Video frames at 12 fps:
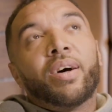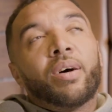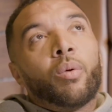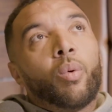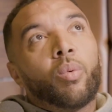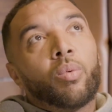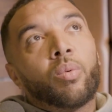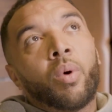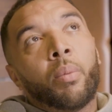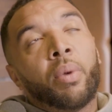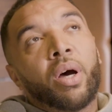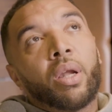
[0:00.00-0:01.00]

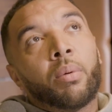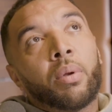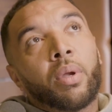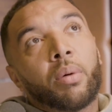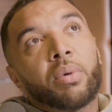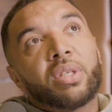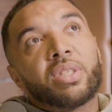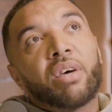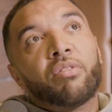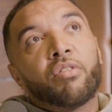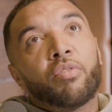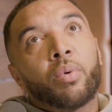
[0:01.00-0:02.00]
on like my
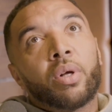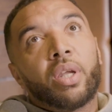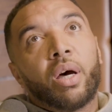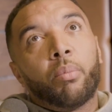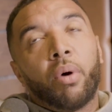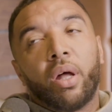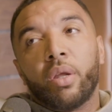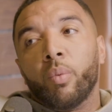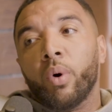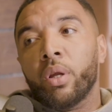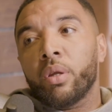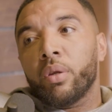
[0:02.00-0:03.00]
7th one now, but the
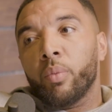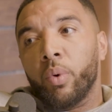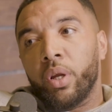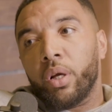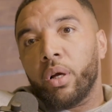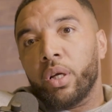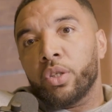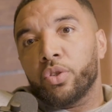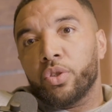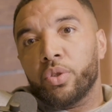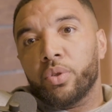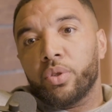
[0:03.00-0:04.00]
one I got
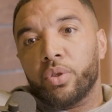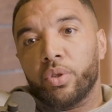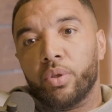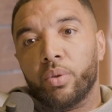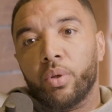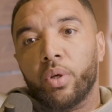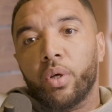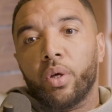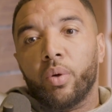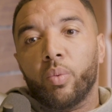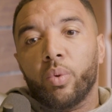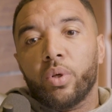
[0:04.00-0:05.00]
introduced to
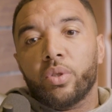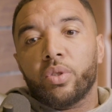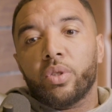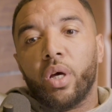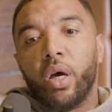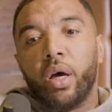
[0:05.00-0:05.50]
was